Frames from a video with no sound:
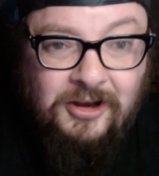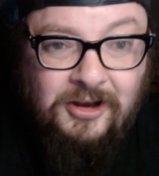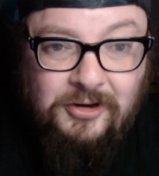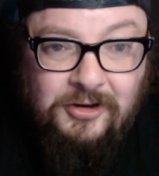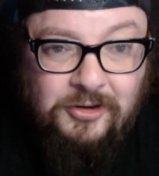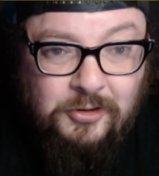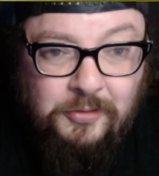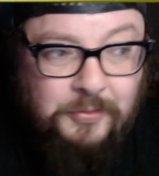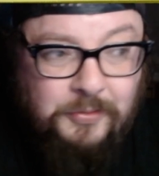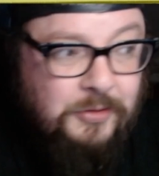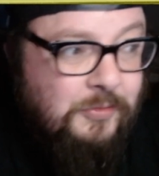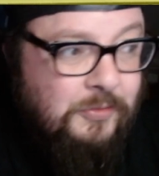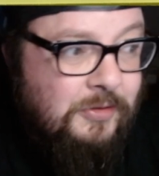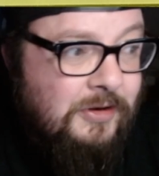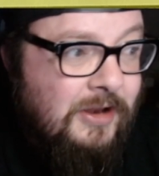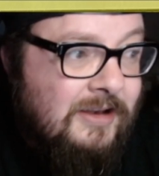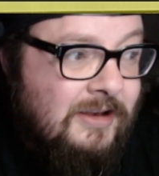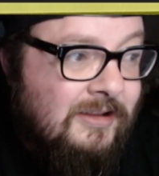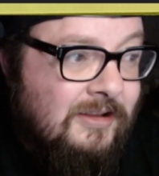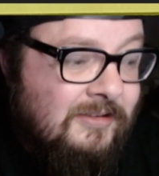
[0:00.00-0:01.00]
Nobody would
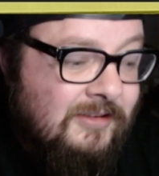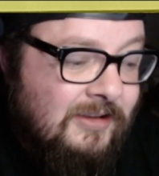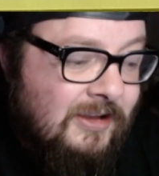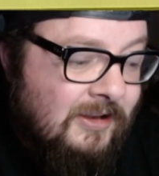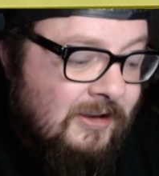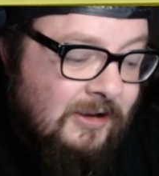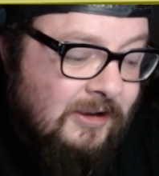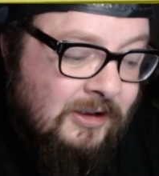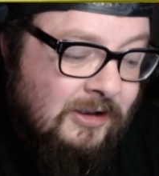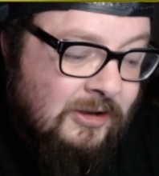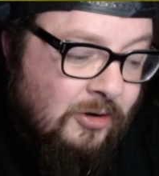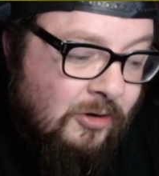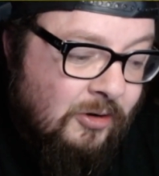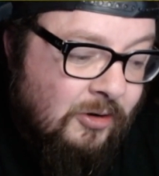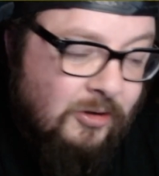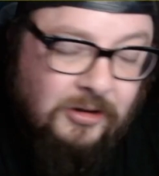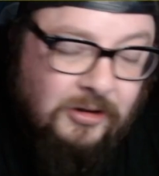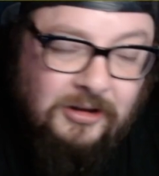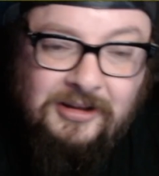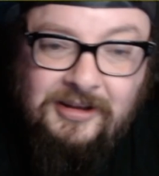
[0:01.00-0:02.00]
entertain it at
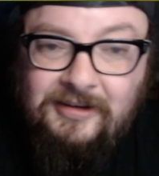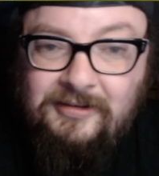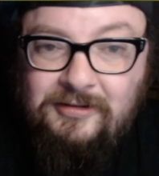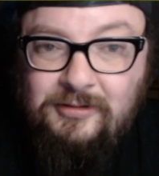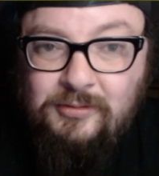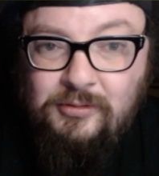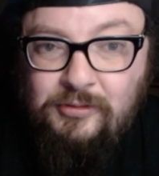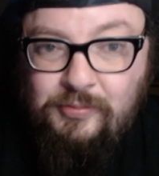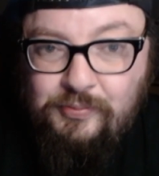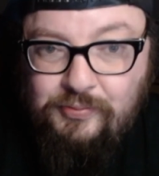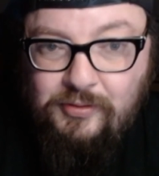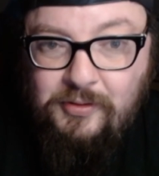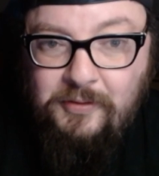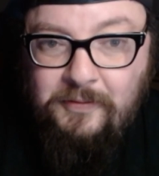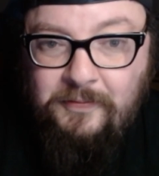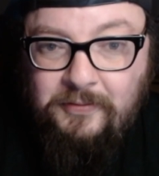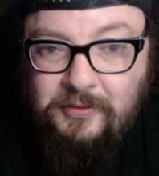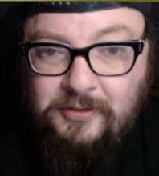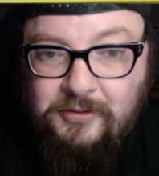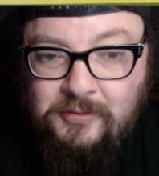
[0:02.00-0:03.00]
all unless there was
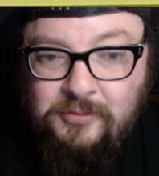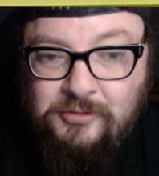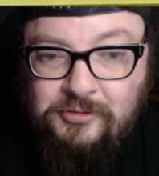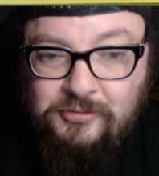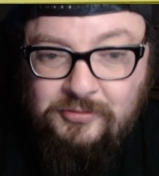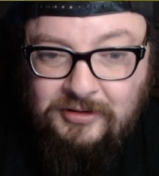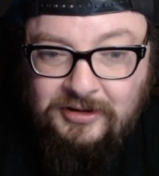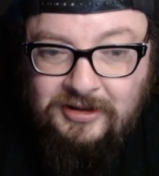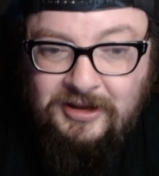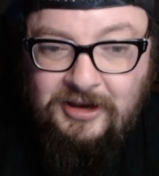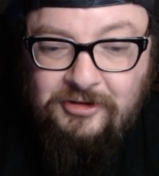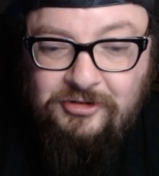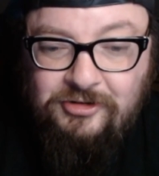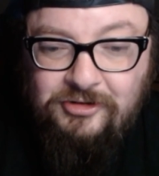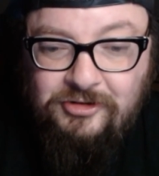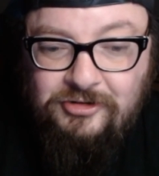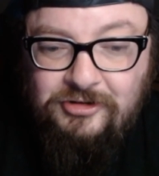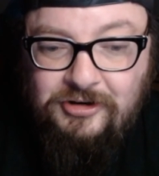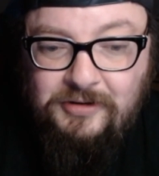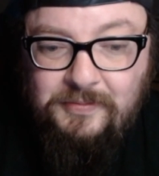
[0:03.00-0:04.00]
proof that there was a
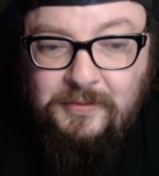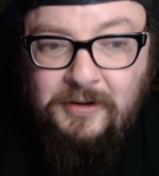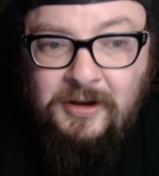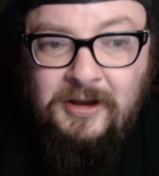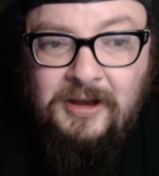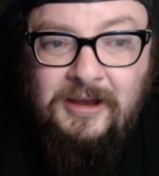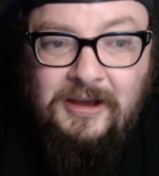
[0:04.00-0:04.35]
relationship